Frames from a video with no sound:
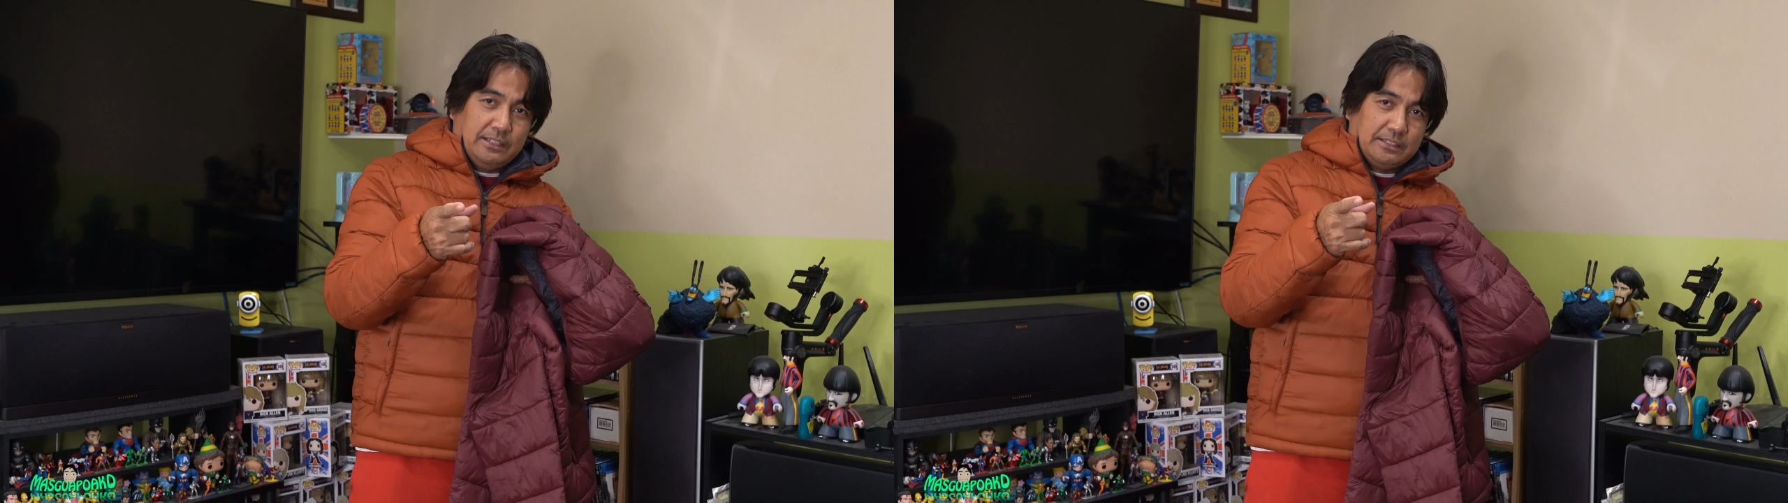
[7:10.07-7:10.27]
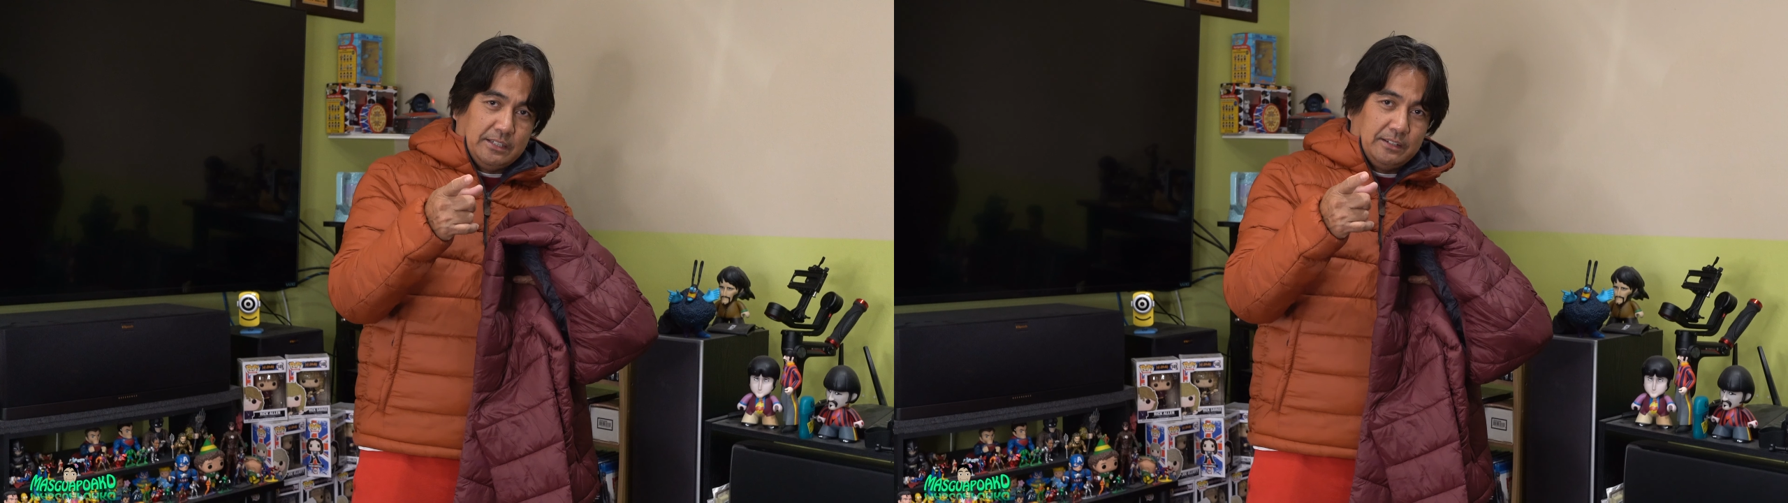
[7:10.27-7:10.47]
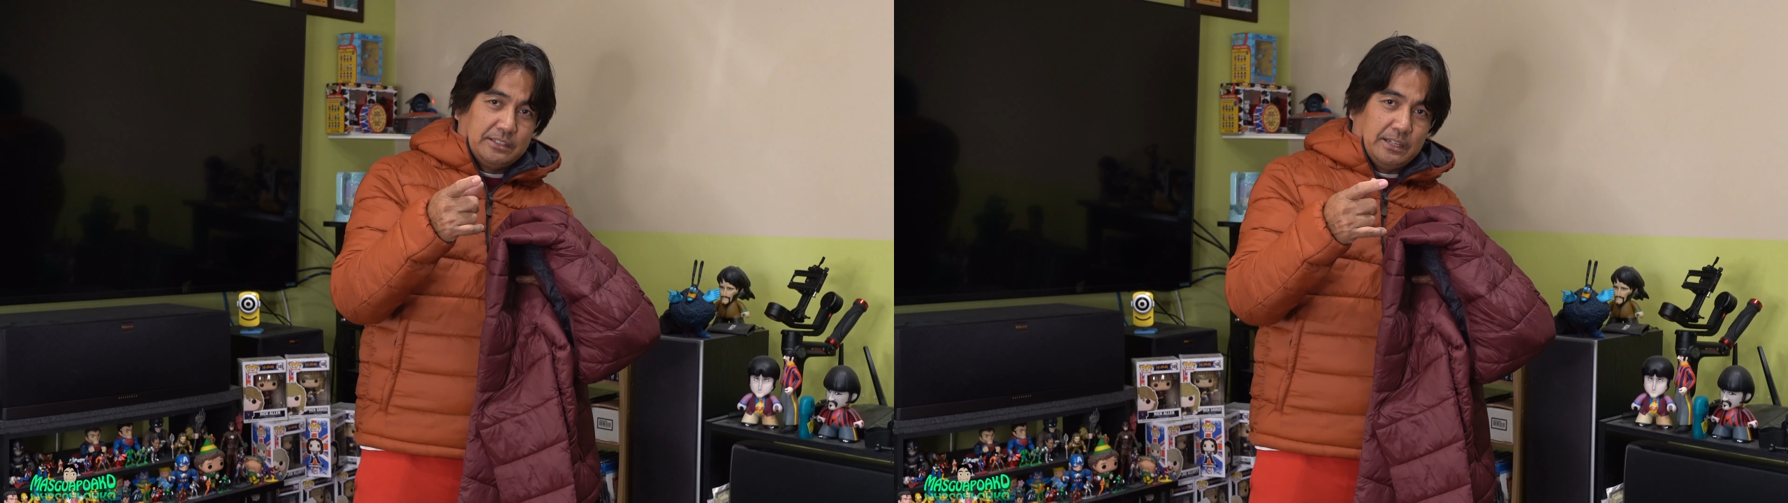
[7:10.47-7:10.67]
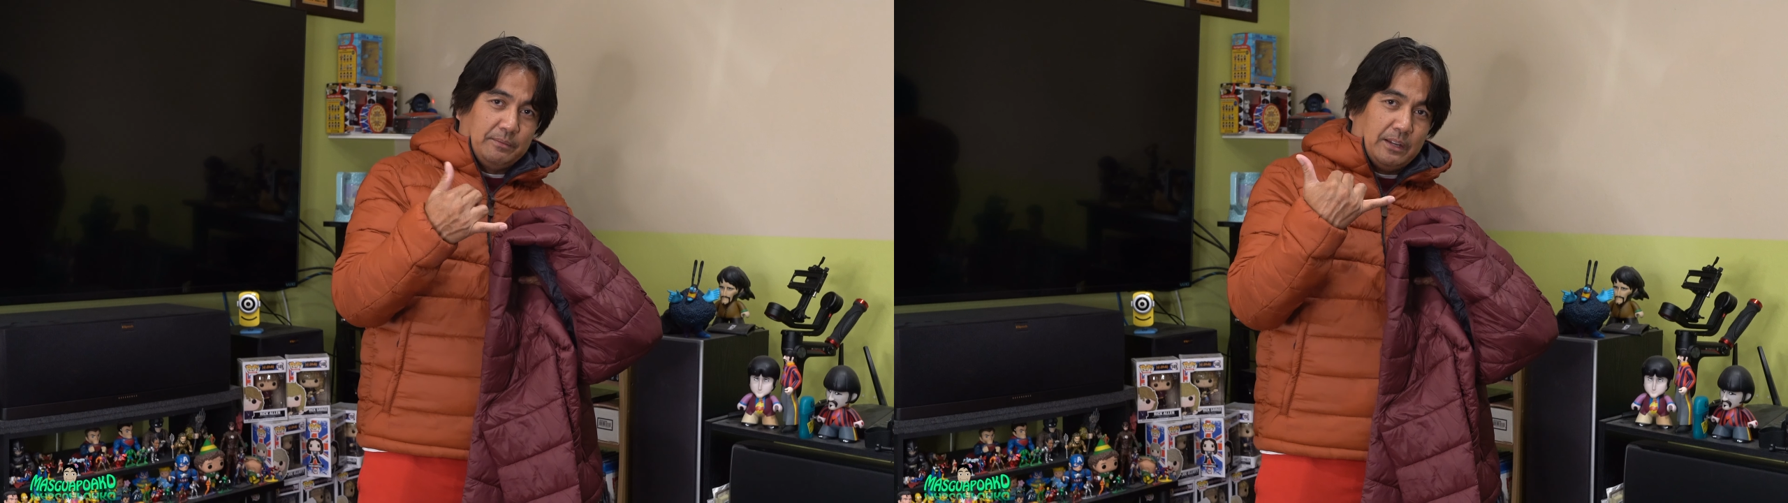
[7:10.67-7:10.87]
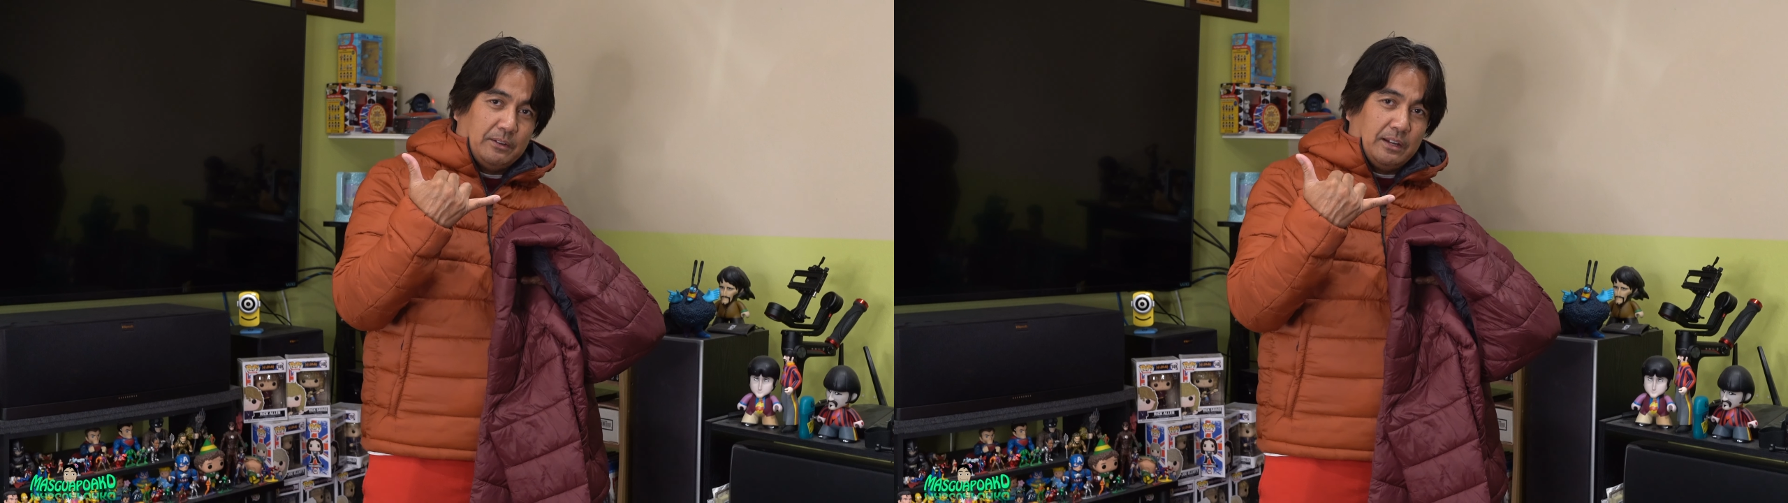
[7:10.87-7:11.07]
and see you next time.
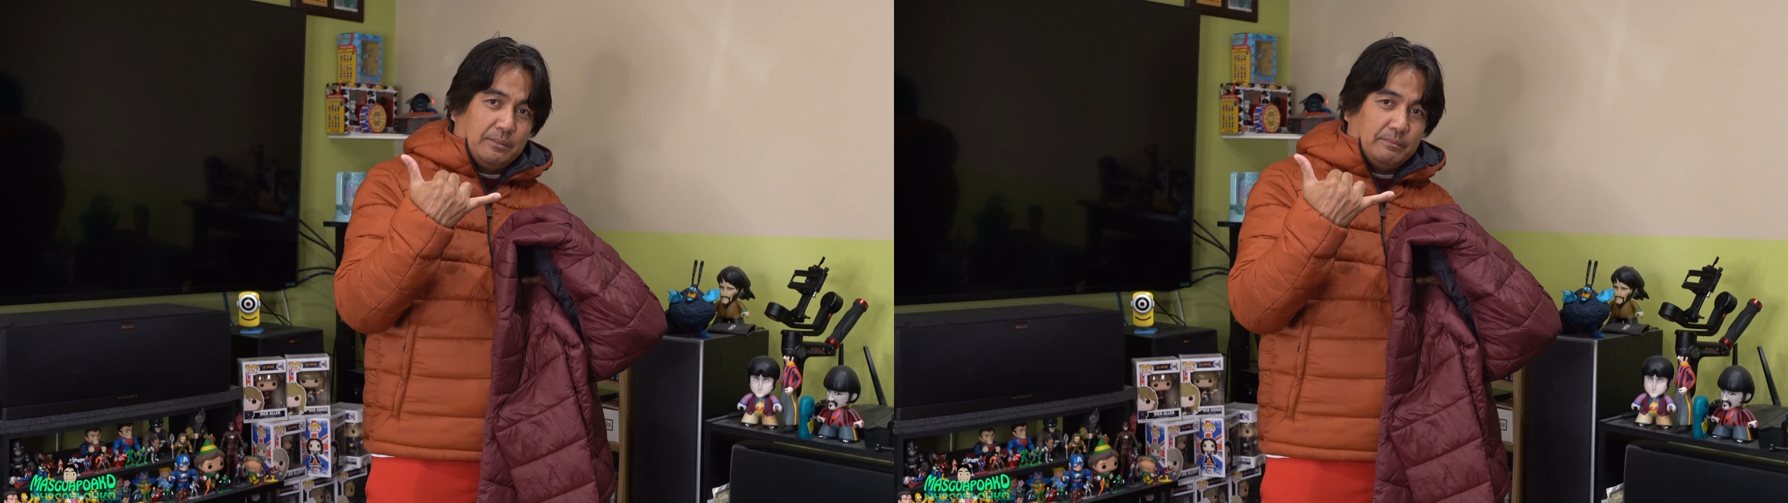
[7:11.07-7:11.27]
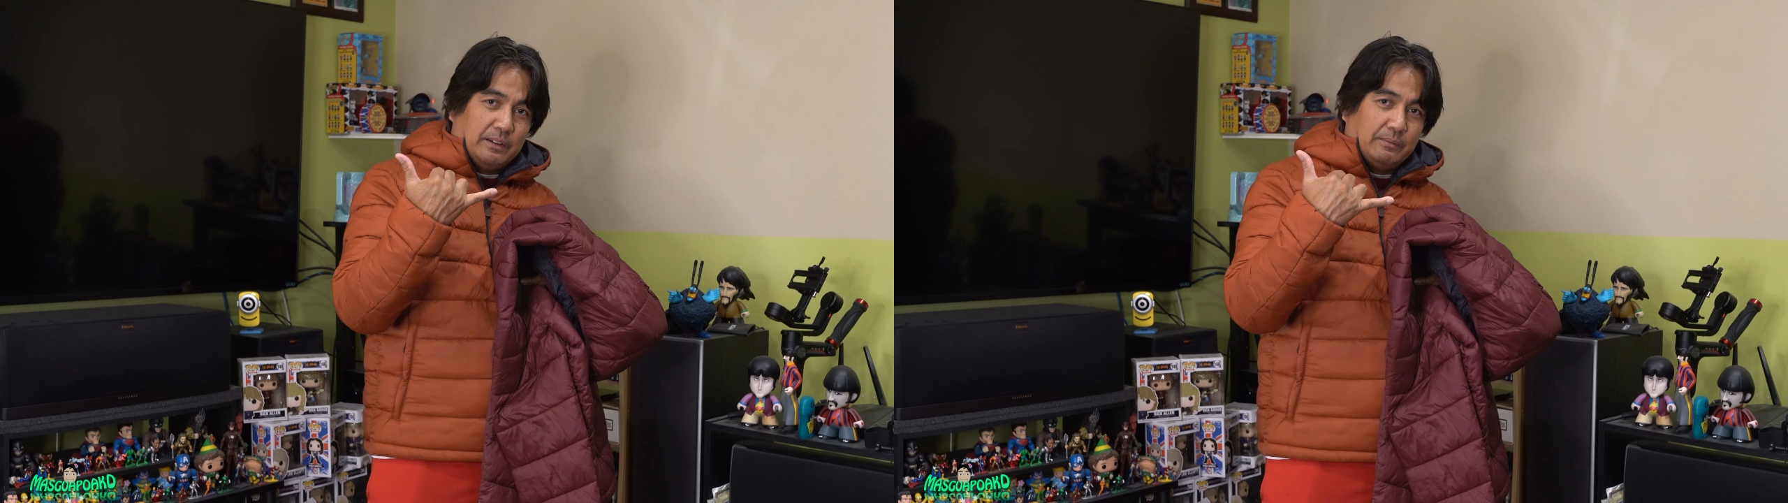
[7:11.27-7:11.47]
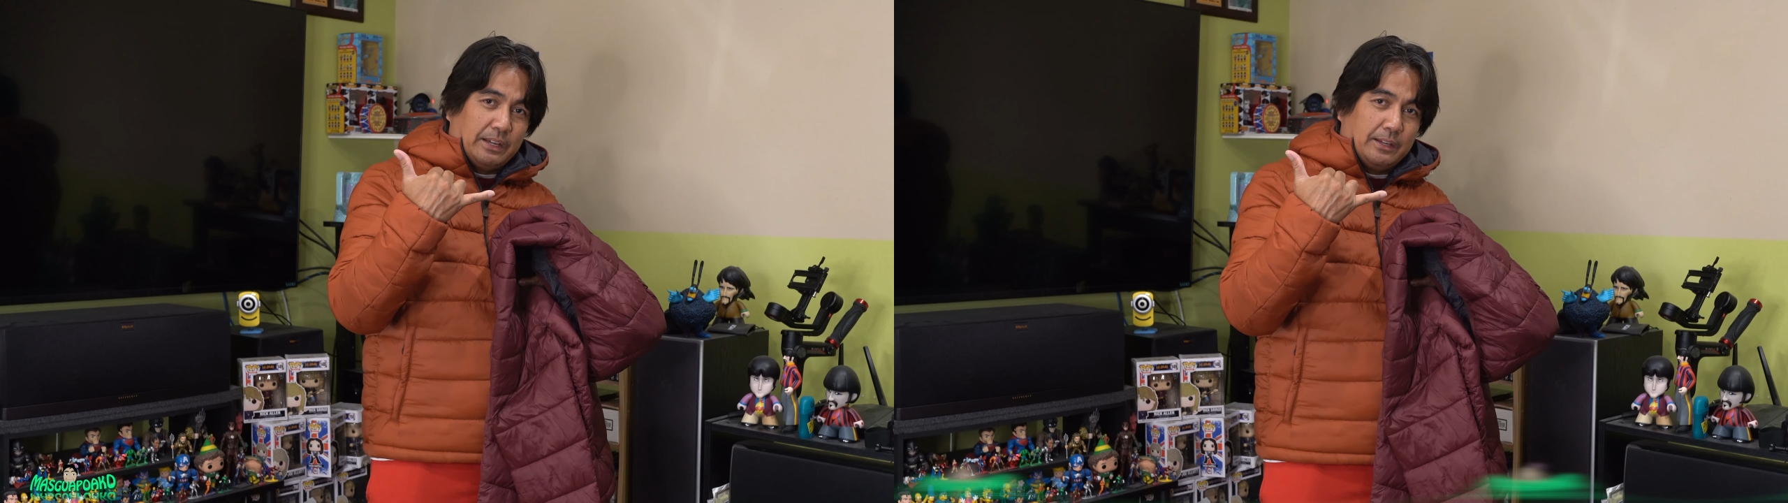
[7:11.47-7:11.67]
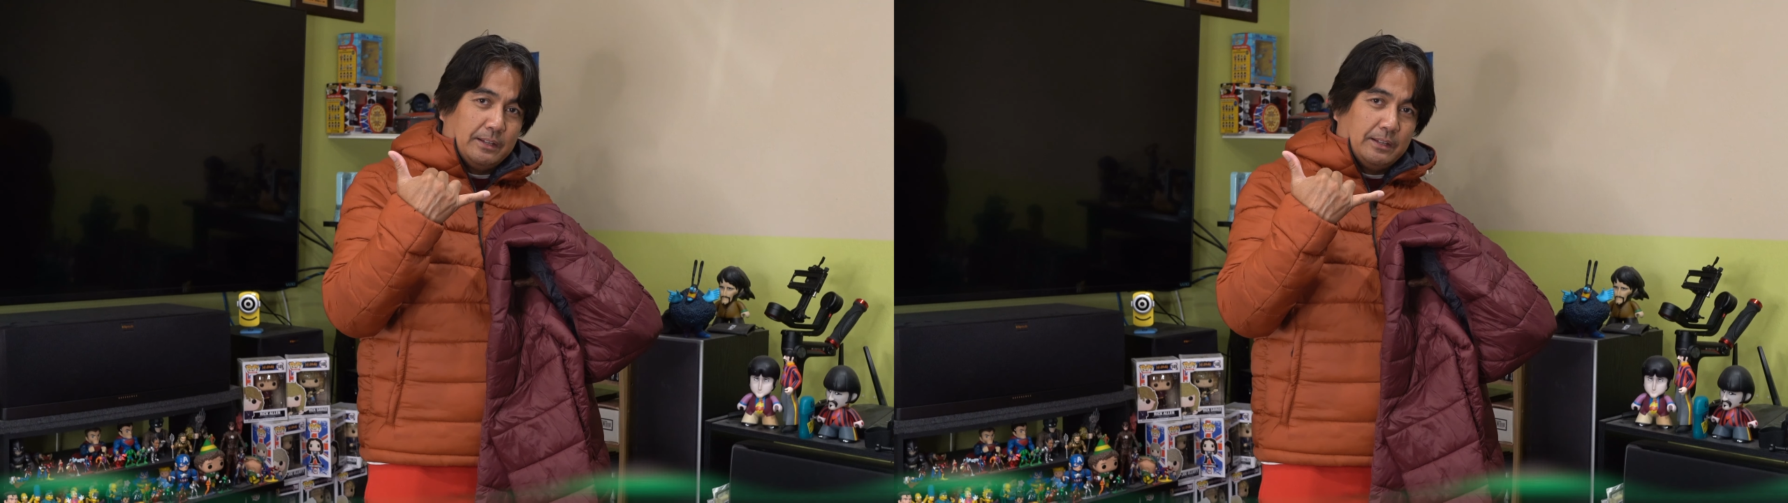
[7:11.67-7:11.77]
Aloha, bye bye.